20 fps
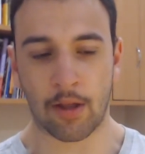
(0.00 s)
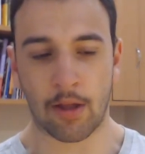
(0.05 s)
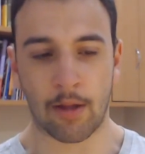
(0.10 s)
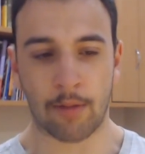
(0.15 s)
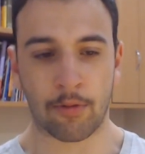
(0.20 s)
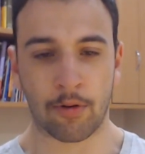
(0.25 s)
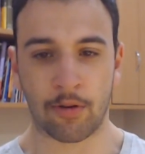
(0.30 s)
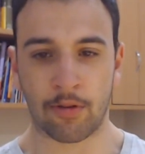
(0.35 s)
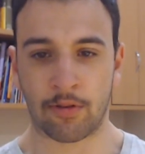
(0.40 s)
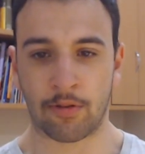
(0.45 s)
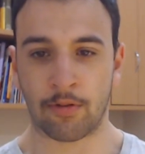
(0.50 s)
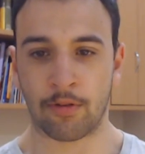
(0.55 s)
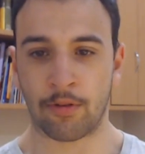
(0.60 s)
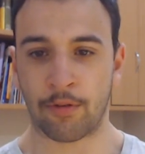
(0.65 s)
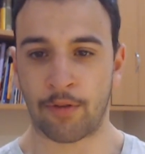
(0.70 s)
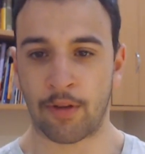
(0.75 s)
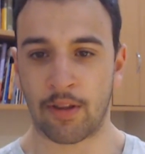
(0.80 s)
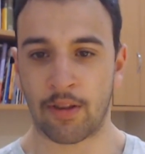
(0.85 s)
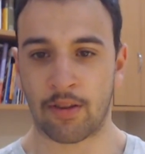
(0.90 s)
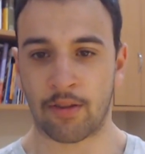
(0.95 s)
Not as good
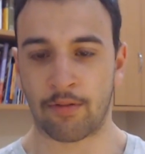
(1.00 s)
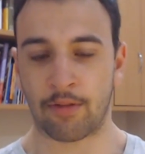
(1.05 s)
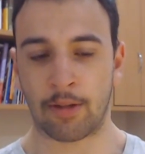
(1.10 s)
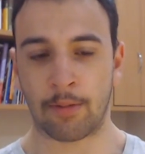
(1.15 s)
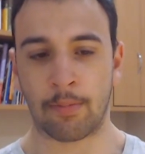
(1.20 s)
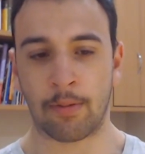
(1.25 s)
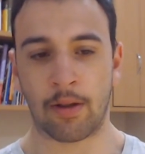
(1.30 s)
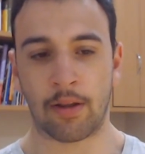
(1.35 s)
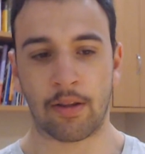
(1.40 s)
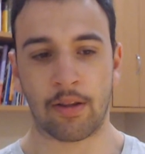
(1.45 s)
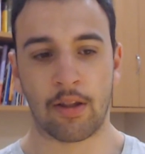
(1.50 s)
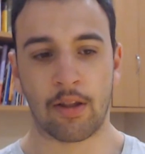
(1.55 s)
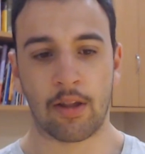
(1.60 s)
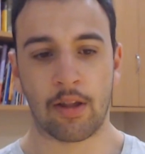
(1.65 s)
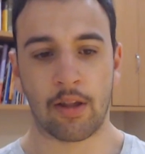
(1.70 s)
defensively, but